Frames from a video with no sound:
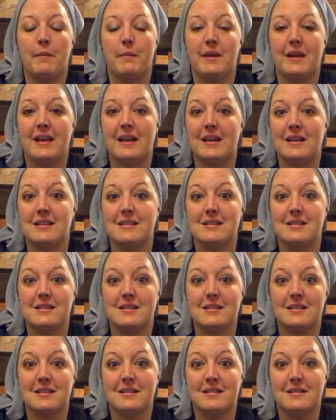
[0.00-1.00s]

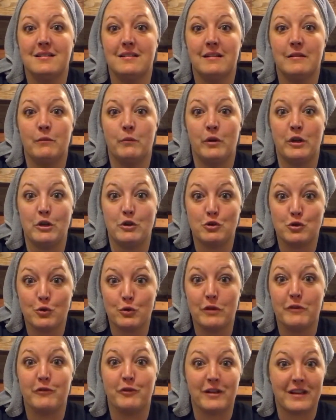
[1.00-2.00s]
Because when you
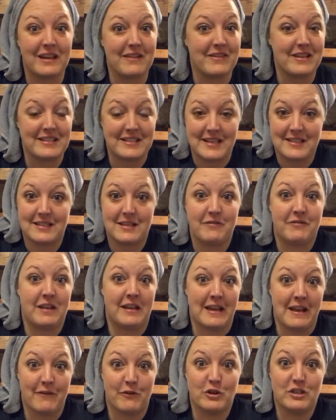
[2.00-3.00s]
truly forgive, it's as if
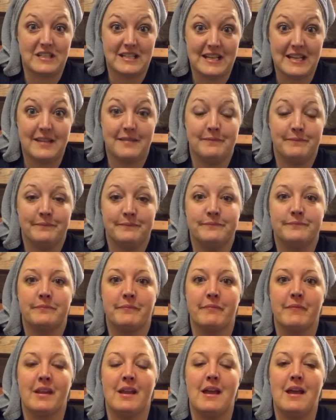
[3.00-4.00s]
they never did it.
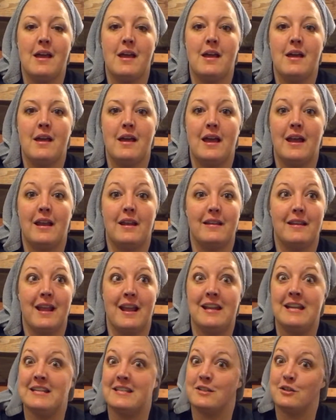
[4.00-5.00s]
And
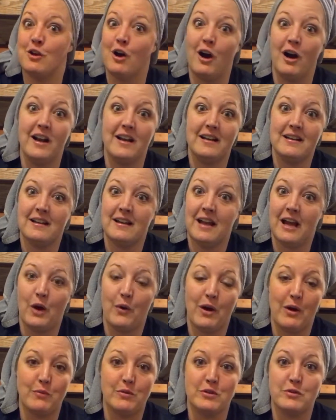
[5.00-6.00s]
that is not how
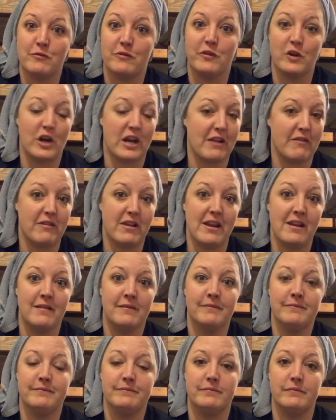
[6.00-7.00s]
I was forgiving,
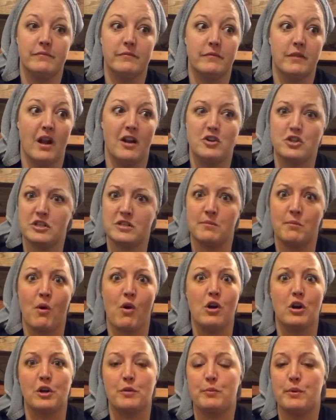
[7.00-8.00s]
not just
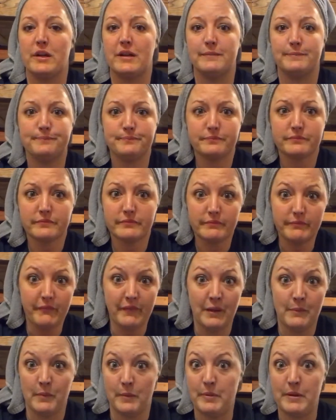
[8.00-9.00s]
Mark, but
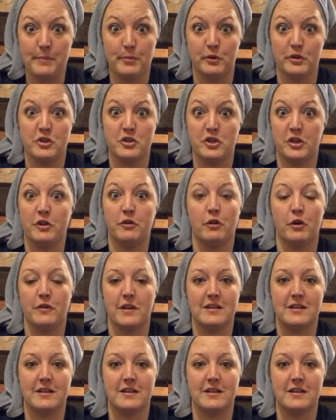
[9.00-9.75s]
the people in general.